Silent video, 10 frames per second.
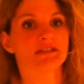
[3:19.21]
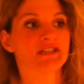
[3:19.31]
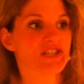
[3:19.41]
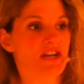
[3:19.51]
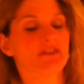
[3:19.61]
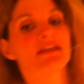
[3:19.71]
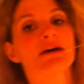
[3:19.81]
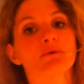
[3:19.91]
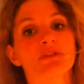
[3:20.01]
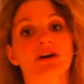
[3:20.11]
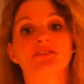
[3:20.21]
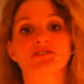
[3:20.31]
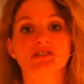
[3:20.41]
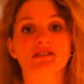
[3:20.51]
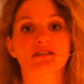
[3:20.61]
and share that with
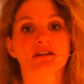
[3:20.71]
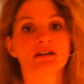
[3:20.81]
others.